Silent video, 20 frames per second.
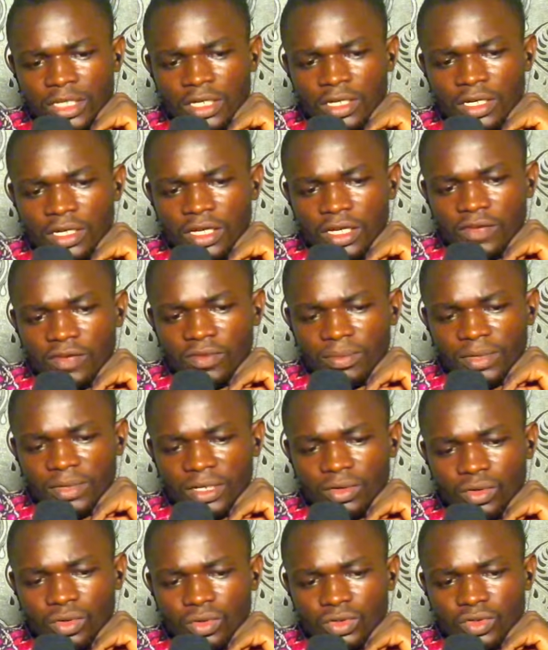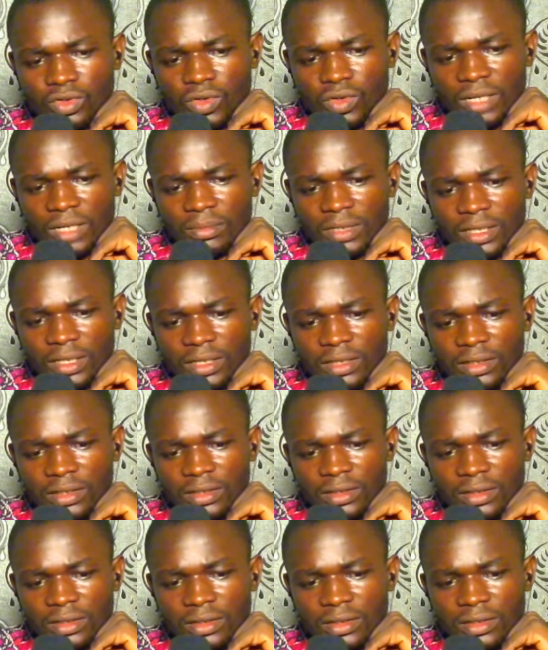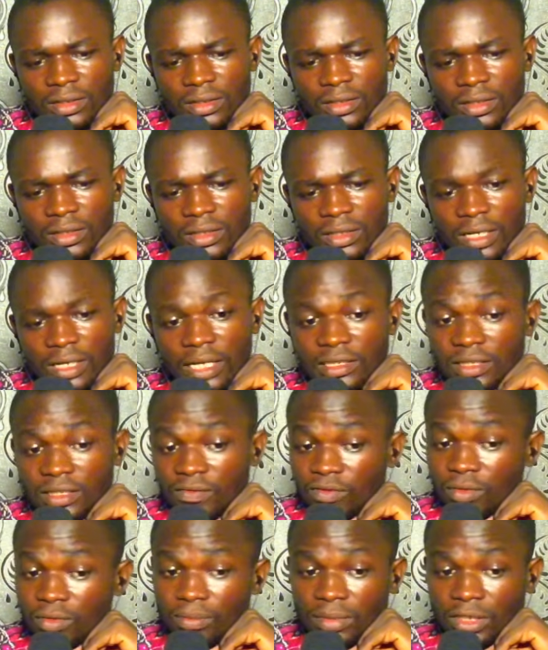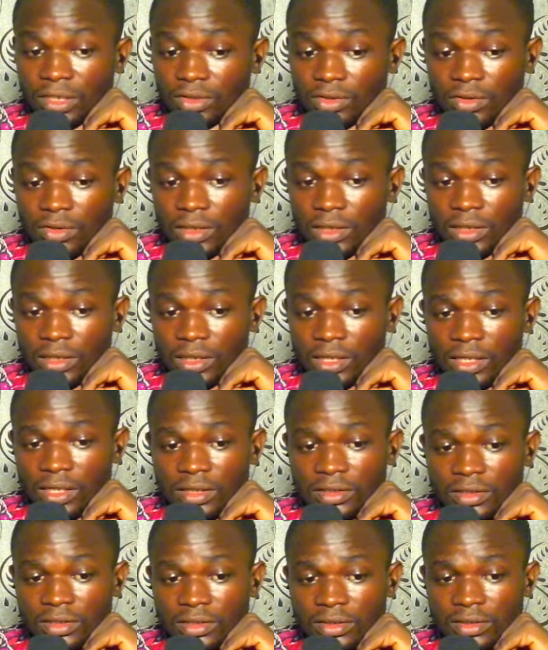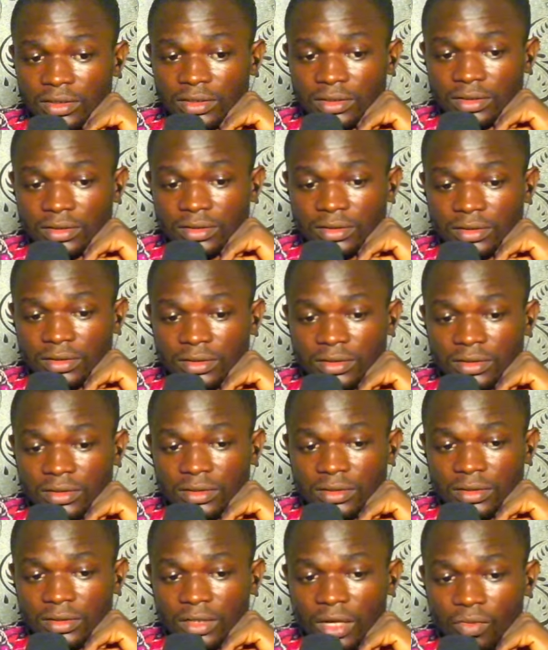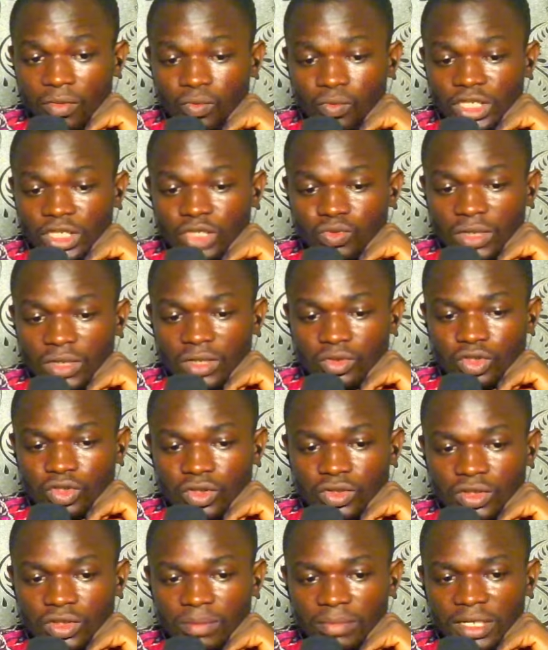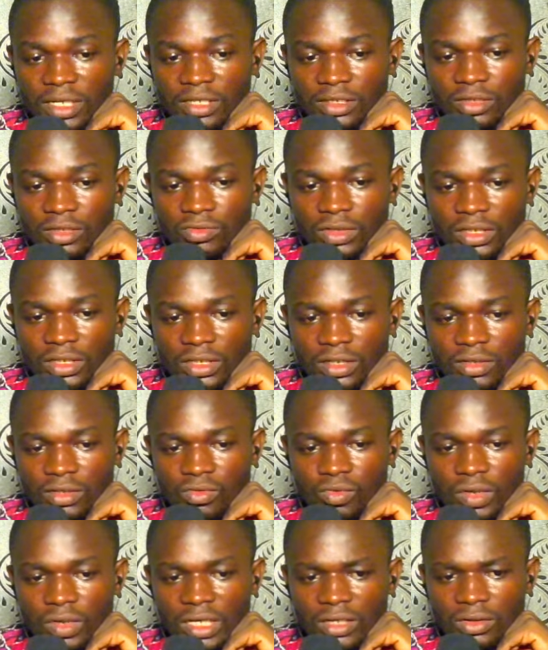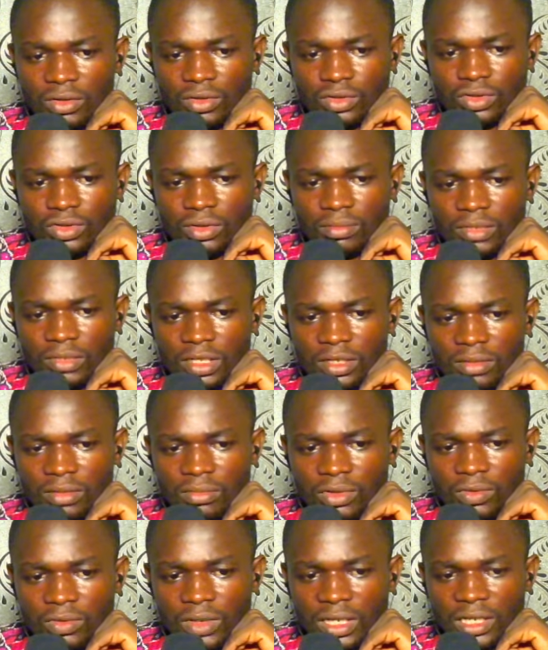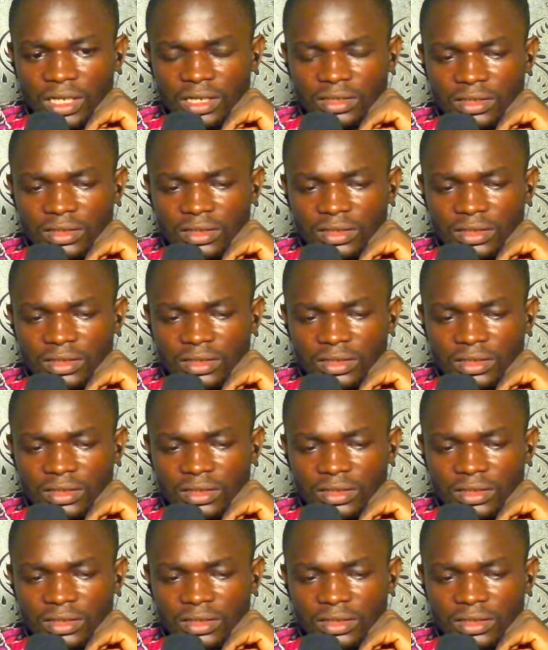if opponent goes grab here, that's a full piece already, guys. I wish we could just replace it with a queen or something, but we can't.